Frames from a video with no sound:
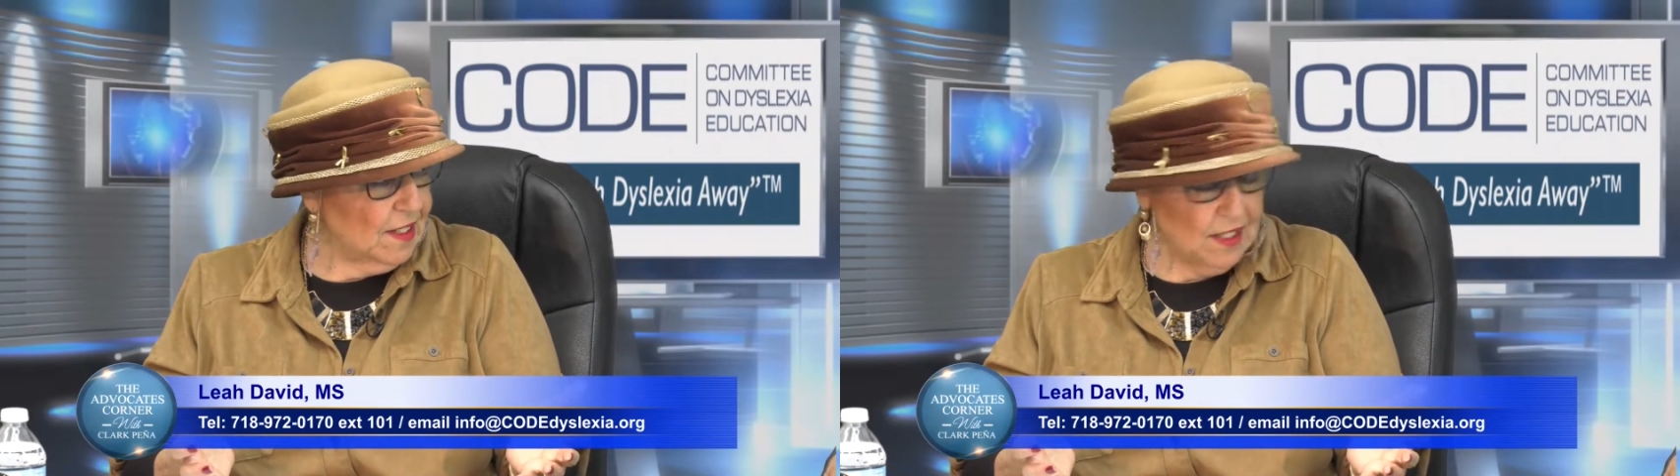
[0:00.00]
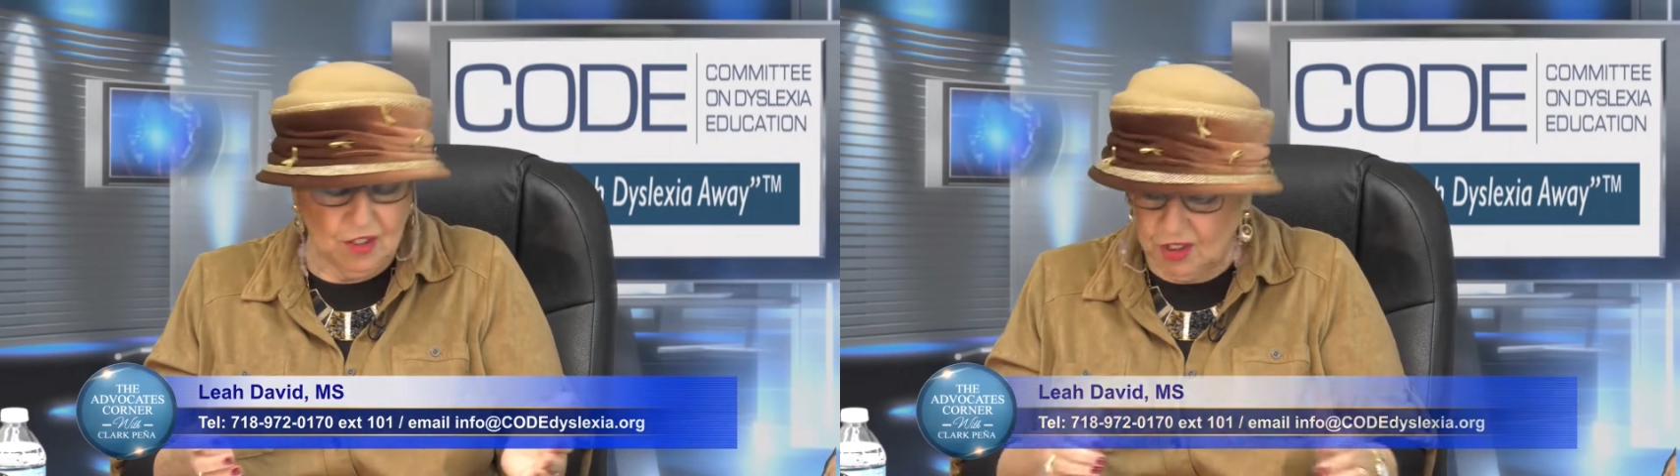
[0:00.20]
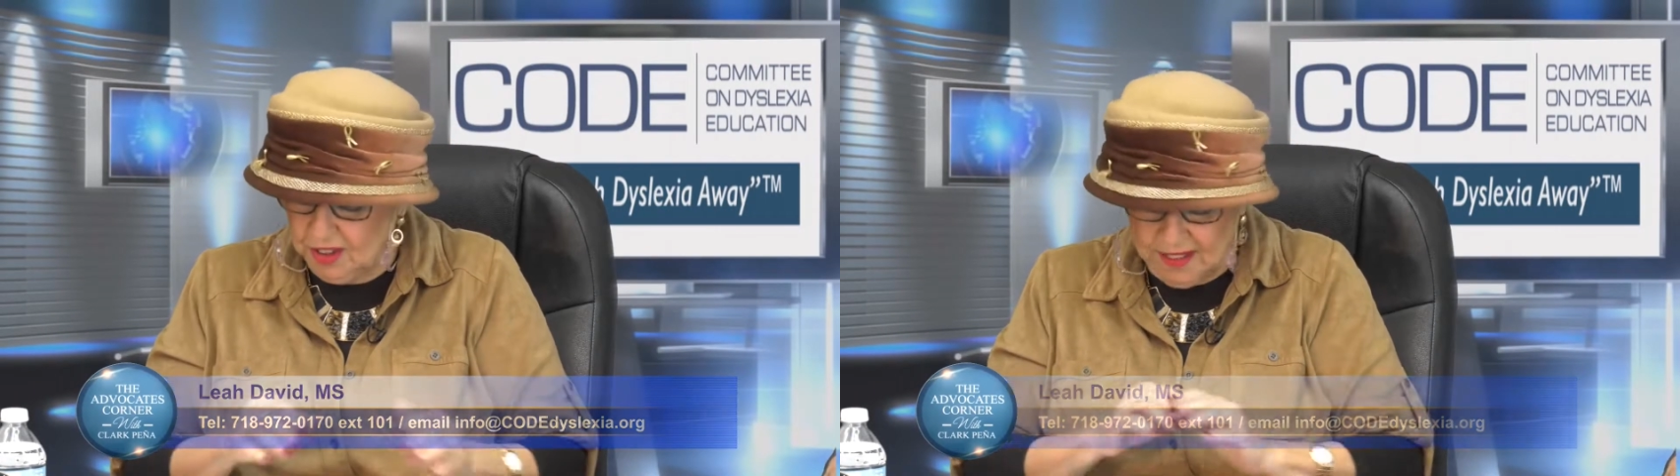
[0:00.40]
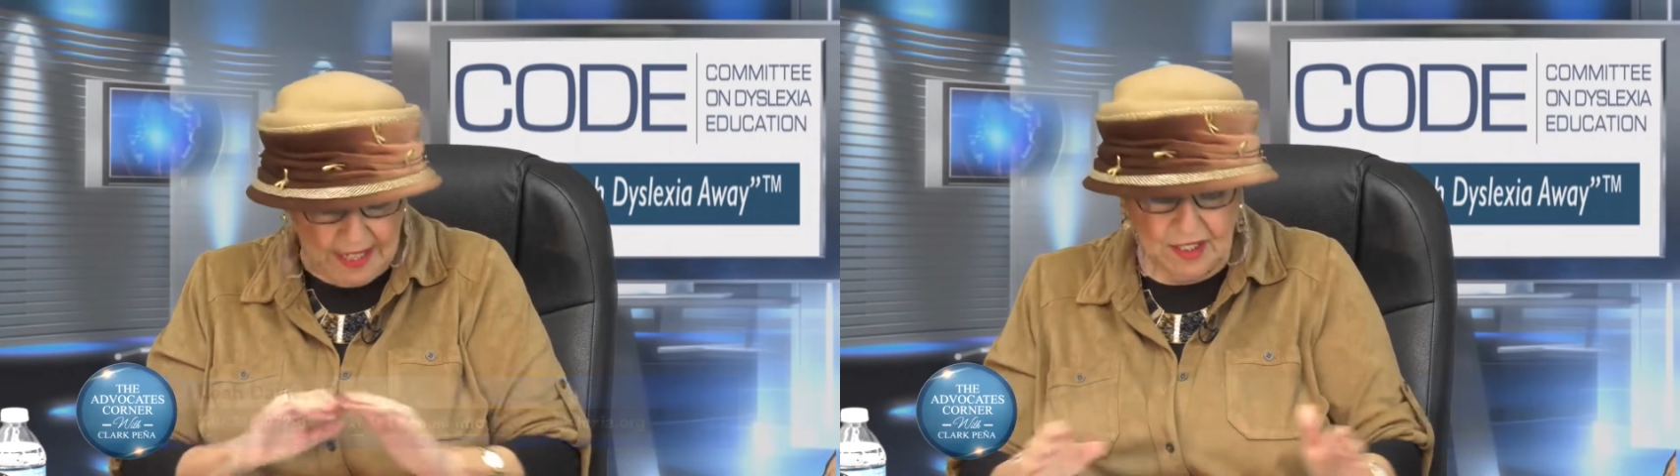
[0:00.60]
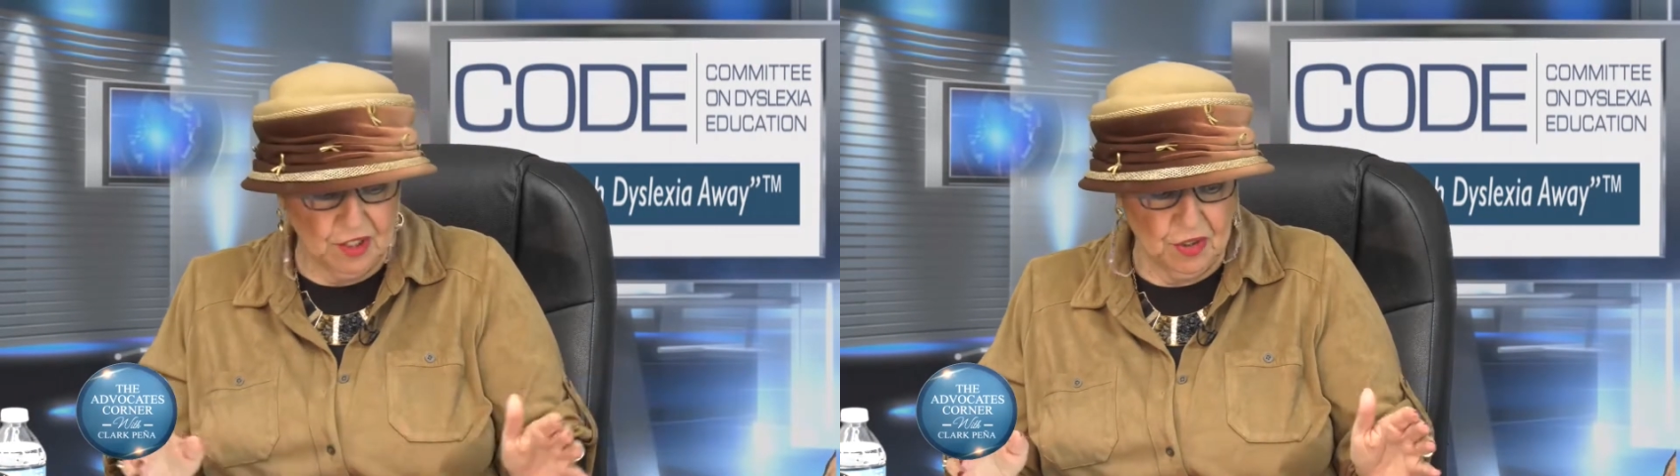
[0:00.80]
He's just
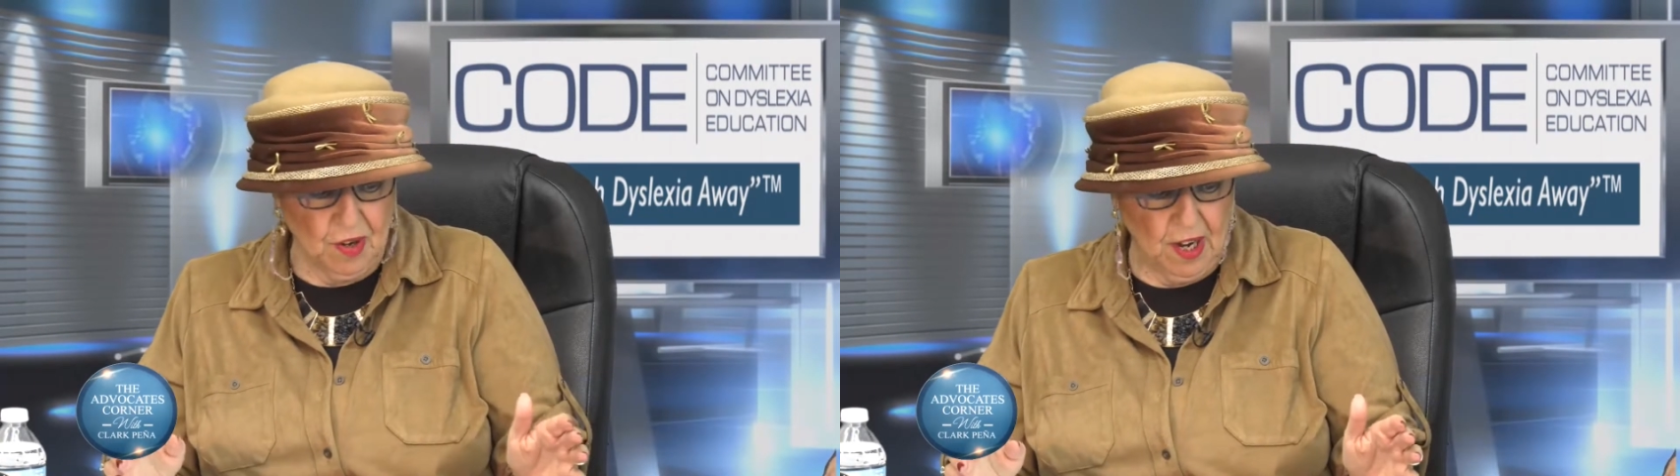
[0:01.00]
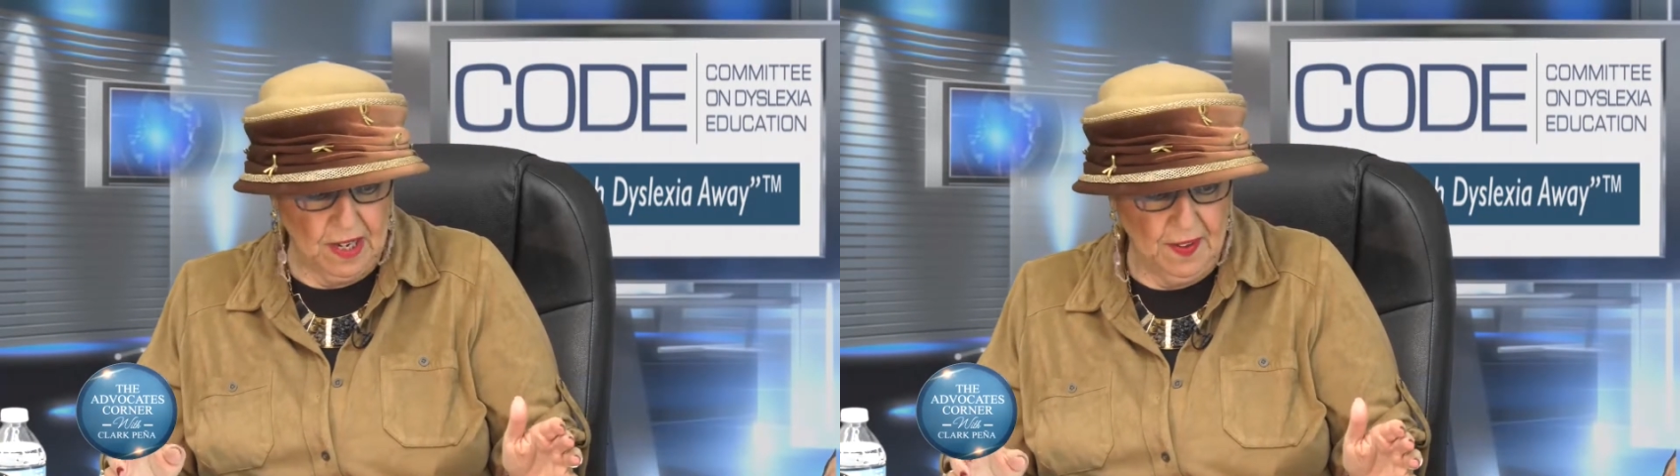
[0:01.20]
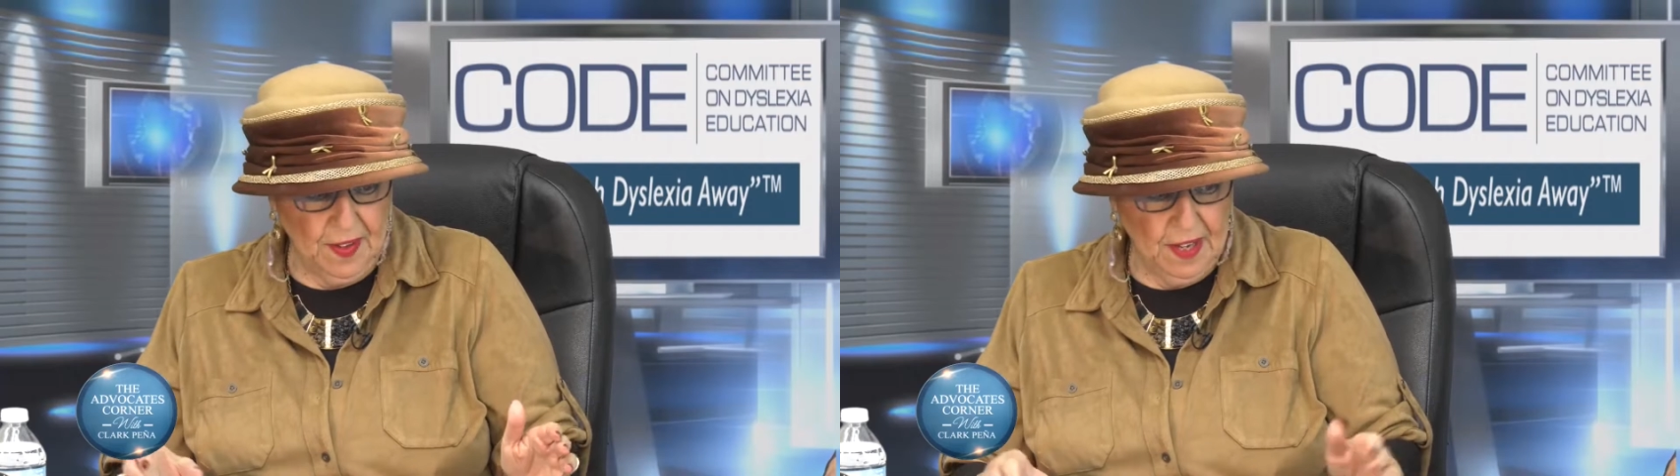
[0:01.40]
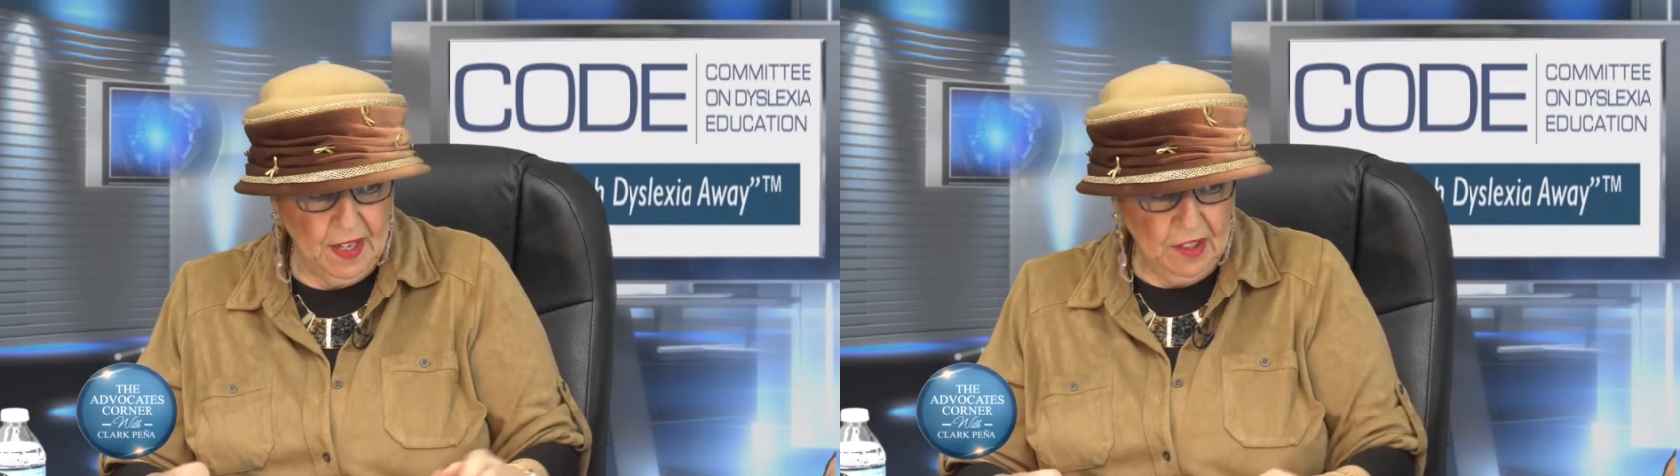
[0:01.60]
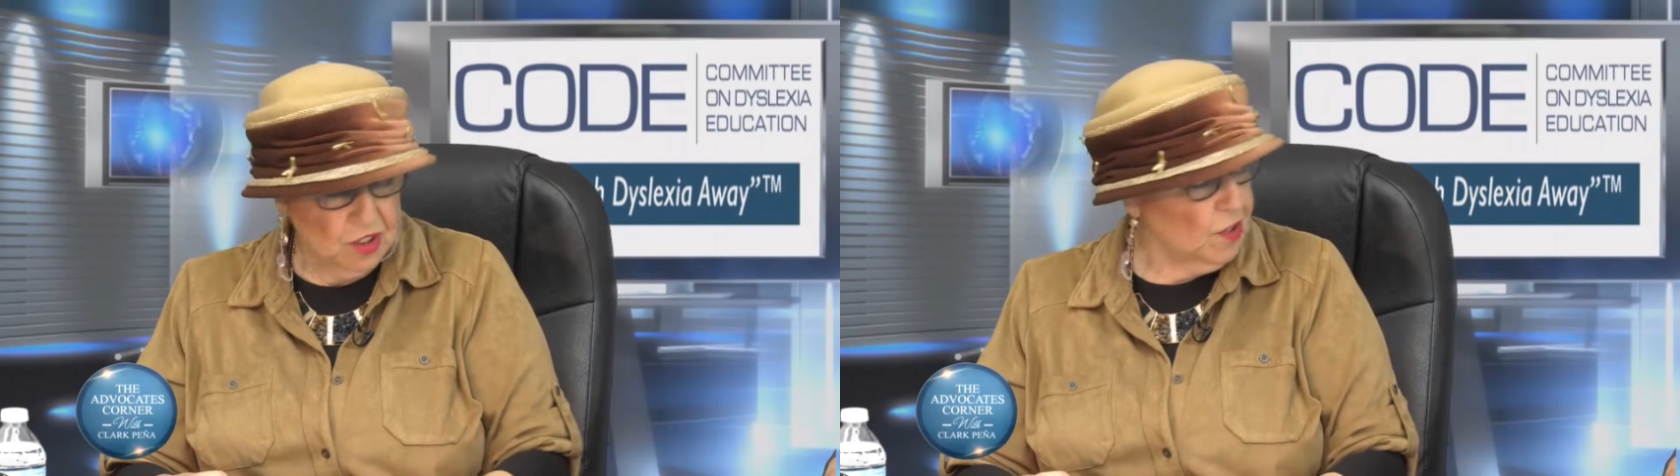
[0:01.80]
not going to try.
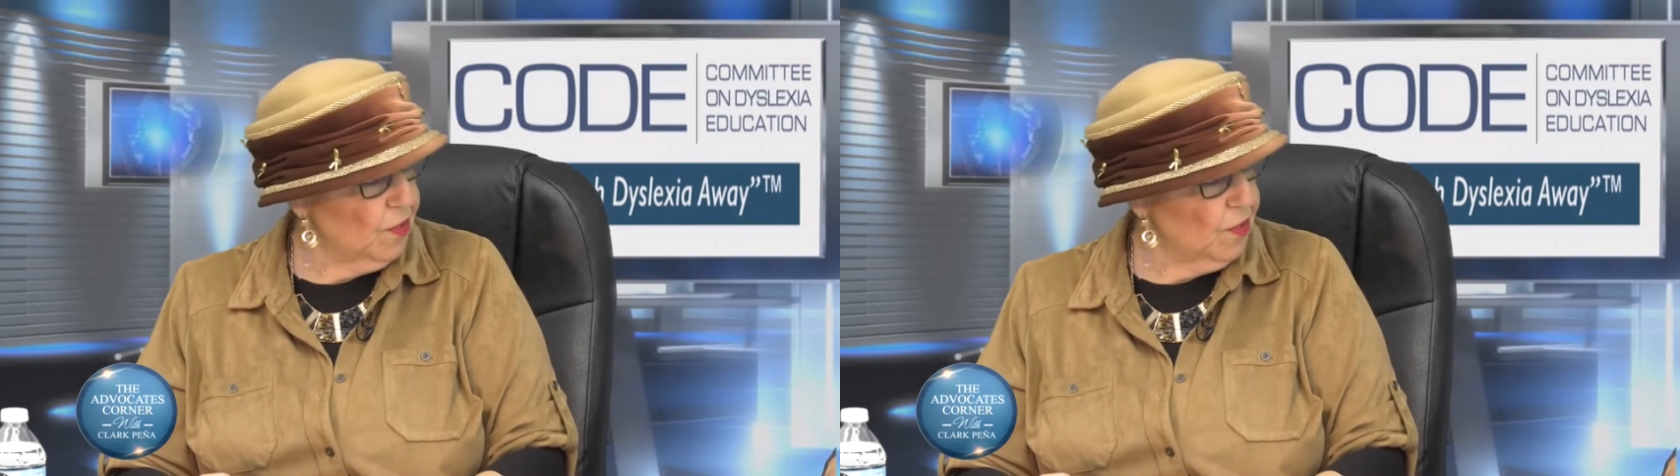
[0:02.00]
So you've